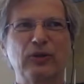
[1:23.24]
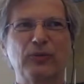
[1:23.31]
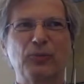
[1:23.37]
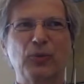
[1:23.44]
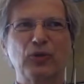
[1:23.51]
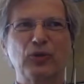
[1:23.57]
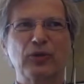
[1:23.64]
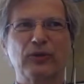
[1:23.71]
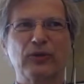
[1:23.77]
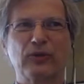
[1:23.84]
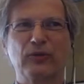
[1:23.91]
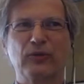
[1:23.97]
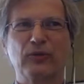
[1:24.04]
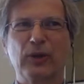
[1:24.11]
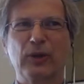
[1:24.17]
this project is
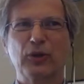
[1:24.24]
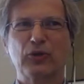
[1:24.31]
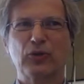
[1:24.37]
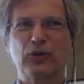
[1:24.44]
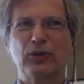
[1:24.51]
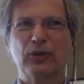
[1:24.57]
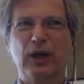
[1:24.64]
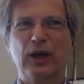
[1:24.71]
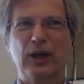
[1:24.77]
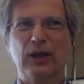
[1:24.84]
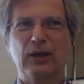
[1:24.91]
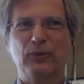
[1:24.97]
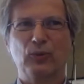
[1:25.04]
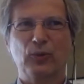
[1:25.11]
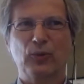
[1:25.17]
very much in
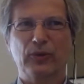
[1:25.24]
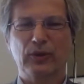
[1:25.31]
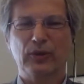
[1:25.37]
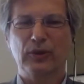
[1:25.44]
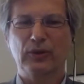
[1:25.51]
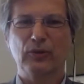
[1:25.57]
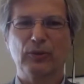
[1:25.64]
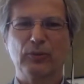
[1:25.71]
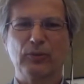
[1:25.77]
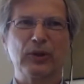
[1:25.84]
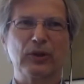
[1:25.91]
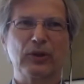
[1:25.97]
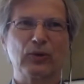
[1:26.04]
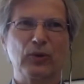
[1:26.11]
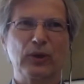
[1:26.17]
line with the
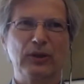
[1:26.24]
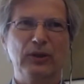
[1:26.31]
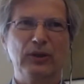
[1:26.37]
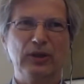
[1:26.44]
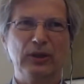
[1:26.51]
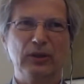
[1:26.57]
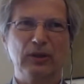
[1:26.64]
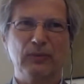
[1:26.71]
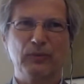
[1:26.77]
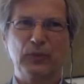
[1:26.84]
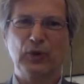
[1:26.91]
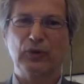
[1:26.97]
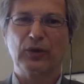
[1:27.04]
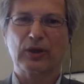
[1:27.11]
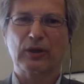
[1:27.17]
European Green Deal
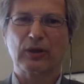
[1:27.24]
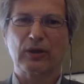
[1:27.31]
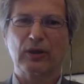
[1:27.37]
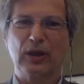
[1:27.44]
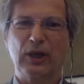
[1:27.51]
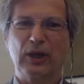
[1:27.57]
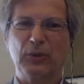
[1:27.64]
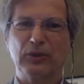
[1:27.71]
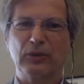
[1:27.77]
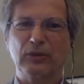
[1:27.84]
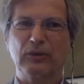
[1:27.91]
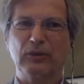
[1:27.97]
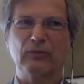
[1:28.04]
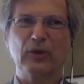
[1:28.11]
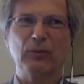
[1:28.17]
to tackle climate and
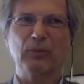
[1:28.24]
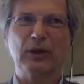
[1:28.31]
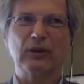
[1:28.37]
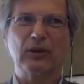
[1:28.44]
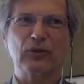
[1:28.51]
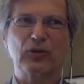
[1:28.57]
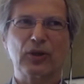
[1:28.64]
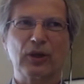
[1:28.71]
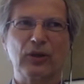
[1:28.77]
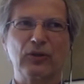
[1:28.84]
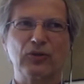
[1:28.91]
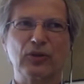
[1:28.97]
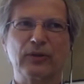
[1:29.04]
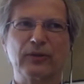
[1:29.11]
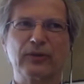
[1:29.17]
environmental
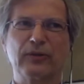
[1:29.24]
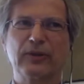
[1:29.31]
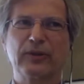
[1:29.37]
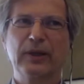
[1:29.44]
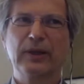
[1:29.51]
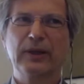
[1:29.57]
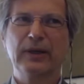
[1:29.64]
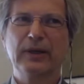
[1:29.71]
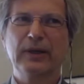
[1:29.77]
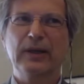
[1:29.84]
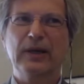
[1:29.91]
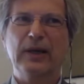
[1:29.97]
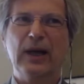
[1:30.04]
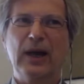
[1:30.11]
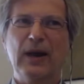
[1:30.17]
challenges.
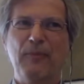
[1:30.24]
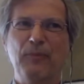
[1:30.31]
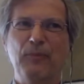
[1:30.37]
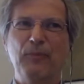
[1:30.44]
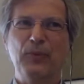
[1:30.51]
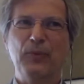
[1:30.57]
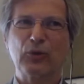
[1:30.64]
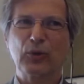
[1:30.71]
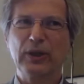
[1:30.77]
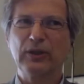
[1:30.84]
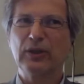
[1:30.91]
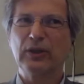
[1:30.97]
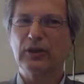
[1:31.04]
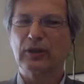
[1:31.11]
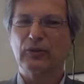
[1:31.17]
The Green
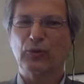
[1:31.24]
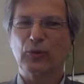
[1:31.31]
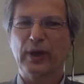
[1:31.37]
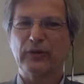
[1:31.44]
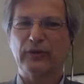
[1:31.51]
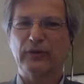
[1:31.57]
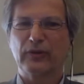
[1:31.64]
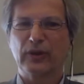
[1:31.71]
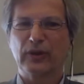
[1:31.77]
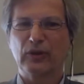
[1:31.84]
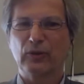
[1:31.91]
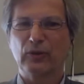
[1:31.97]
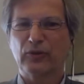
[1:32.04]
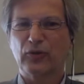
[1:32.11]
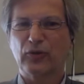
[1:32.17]
Deal addresses
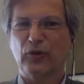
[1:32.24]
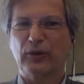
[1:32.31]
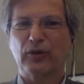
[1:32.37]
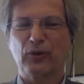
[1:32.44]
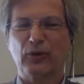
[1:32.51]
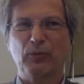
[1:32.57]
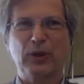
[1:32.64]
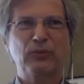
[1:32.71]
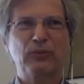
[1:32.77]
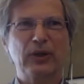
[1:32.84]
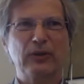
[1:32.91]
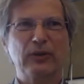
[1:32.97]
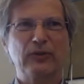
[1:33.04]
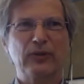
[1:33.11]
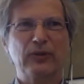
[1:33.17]
EU's joint
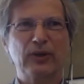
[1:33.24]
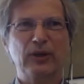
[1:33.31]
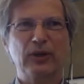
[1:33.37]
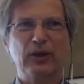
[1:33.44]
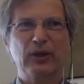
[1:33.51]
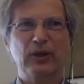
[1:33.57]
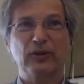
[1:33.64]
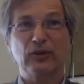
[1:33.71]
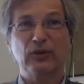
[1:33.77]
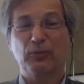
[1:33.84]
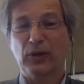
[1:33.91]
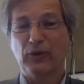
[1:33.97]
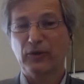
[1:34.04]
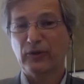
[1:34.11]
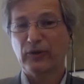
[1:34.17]
commitment under the
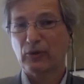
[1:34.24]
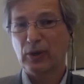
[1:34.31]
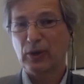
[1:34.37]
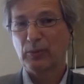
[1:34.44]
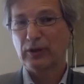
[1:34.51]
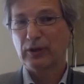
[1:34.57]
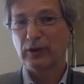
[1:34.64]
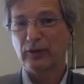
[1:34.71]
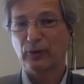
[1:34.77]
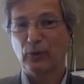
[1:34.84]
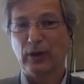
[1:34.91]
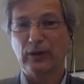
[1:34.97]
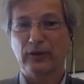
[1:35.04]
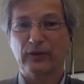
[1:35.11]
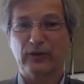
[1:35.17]
Paris Agreement as
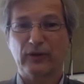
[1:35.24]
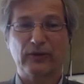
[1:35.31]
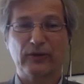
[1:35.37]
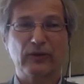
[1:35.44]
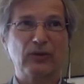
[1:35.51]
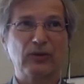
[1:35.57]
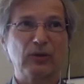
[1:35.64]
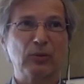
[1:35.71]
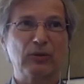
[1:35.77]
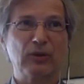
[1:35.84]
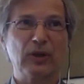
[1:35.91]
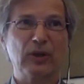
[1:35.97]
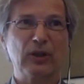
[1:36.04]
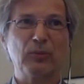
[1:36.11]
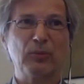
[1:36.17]
well as the Sustainable
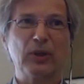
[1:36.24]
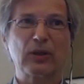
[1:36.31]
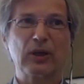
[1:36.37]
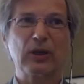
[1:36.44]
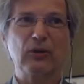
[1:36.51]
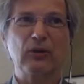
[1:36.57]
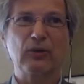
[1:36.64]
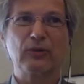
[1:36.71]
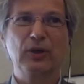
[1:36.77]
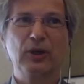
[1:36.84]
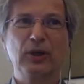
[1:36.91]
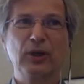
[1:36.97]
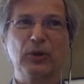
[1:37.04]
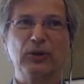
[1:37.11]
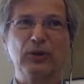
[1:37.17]
Development Goals.
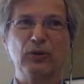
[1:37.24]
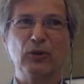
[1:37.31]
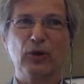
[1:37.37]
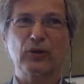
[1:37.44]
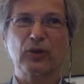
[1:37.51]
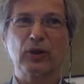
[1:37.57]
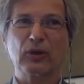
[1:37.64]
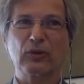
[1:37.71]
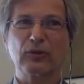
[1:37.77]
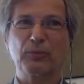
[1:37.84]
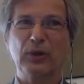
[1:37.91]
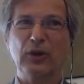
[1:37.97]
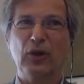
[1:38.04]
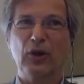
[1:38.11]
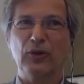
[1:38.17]
But it also goes
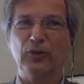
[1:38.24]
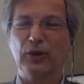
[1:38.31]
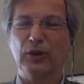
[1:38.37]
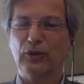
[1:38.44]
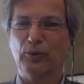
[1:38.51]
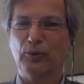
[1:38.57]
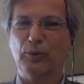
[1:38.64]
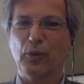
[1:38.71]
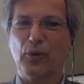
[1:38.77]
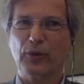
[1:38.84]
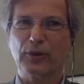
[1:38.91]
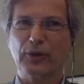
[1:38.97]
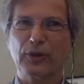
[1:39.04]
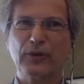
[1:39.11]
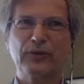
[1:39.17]
beyond EU
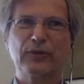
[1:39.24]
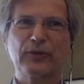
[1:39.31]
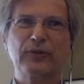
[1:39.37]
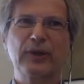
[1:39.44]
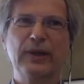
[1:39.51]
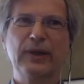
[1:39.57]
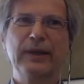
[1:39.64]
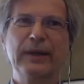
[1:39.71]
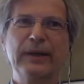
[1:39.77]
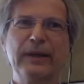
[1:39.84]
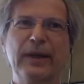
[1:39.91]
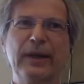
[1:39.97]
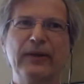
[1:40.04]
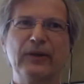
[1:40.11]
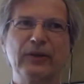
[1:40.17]
borders.
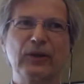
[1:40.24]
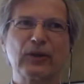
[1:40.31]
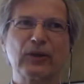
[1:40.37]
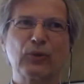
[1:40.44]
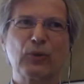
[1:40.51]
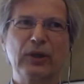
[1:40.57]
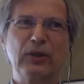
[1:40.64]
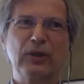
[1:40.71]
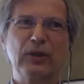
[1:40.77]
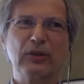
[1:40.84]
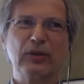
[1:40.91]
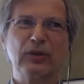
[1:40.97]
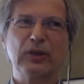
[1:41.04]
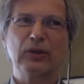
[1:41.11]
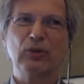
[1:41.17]
And under the Green Deal,
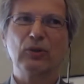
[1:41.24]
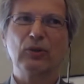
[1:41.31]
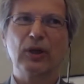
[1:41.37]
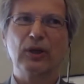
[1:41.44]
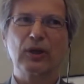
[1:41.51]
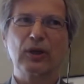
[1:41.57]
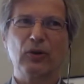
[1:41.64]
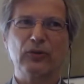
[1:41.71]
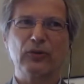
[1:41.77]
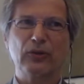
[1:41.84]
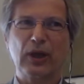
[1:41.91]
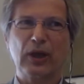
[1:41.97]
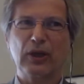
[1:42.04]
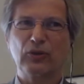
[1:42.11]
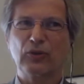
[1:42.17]
the EU also
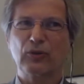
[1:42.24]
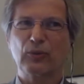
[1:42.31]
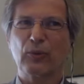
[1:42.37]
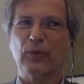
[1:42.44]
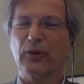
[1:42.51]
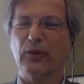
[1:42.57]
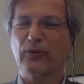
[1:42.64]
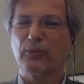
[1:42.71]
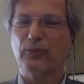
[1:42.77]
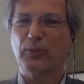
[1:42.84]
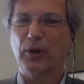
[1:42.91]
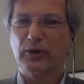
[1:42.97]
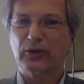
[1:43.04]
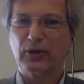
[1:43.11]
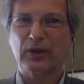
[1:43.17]
engages with its
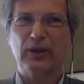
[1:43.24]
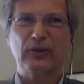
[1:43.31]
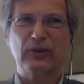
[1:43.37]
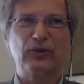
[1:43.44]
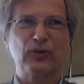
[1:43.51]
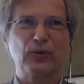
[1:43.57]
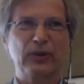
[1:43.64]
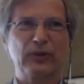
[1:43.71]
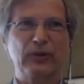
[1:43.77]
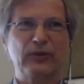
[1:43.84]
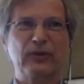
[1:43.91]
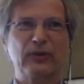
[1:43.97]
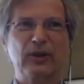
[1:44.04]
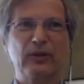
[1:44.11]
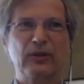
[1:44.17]
partner countries
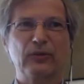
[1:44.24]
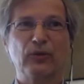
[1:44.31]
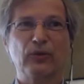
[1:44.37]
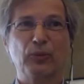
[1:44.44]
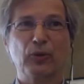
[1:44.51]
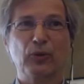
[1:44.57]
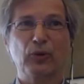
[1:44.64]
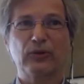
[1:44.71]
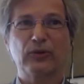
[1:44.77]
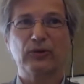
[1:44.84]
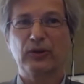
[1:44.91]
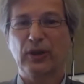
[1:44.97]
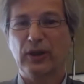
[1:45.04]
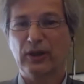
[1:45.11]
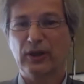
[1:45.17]
to support
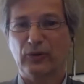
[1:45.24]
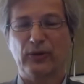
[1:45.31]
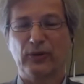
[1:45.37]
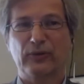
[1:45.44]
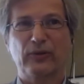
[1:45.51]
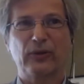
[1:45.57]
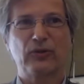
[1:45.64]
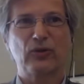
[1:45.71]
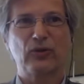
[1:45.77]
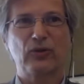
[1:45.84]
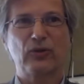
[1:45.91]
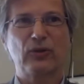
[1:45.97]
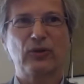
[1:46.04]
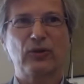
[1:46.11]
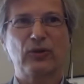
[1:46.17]
their transition.
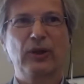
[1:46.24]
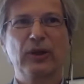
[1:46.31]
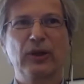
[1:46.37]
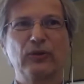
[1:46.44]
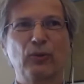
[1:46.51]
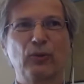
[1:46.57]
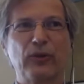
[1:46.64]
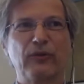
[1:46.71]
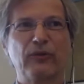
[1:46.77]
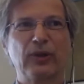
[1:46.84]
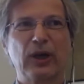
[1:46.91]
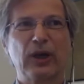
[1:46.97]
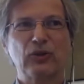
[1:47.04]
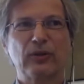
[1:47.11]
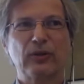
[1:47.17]
So with the
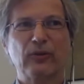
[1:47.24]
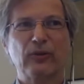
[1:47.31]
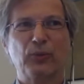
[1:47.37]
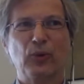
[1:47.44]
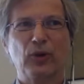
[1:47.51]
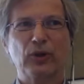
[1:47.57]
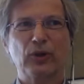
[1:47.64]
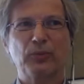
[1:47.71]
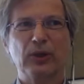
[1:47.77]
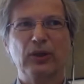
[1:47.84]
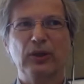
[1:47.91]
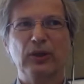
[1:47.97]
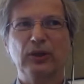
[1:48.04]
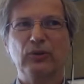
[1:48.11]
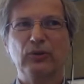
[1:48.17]
financial support by the
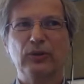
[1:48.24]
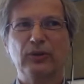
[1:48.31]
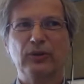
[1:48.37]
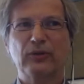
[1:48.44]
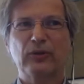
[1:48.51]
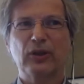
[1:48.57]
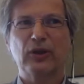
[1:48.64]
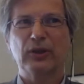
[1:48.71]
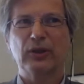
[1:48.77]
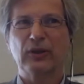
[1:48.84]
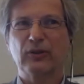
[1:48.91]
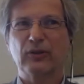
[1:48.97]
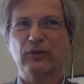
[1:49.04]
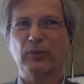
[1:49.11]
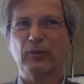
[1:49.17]
EU, this Covenant
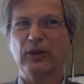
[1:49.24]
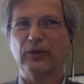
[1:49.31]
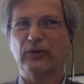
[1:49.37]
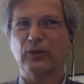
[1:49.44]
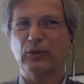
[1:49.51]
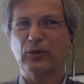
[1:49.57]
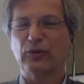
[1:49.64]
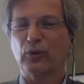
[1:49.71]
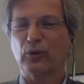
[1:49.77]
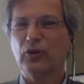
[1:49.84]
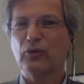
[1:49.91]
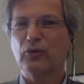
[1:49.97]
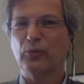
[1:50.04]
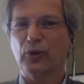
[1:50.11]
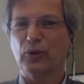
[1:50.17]
of Mayors
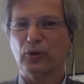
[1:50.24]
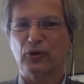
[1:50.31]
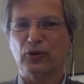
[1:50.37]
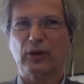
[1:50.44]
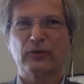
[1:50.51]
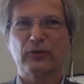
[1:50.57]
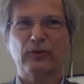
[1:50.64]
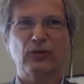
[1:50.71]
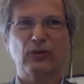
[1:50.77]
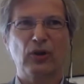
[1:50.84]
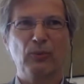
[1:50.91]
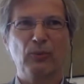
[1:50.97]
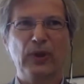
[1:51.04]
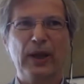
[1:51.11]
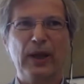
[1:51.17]
demonstration project, so
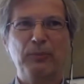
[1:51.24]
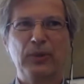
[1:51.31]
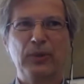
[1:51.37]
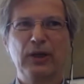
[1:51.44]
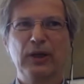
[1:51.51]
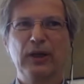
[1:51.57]
CoM-DeP,